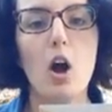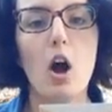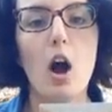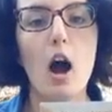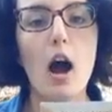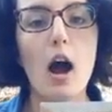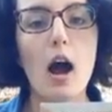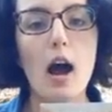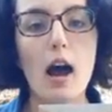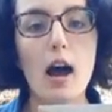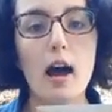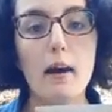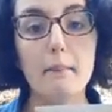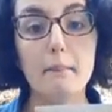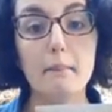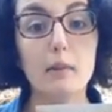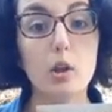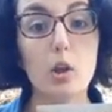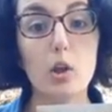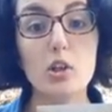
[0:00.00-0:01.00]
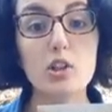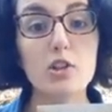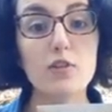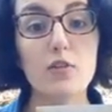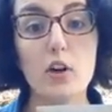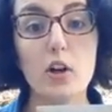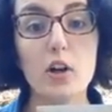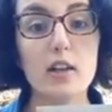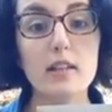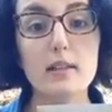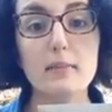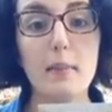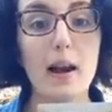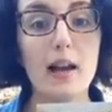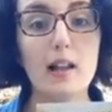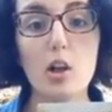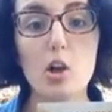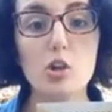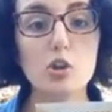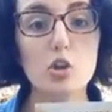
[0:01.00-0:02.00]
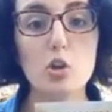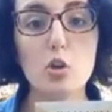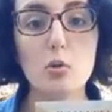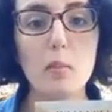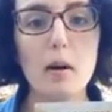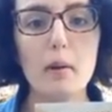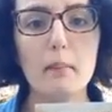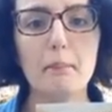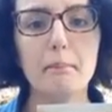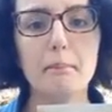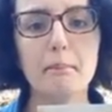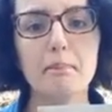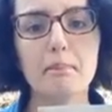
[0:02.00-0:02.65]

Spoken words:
looks for his biological mom.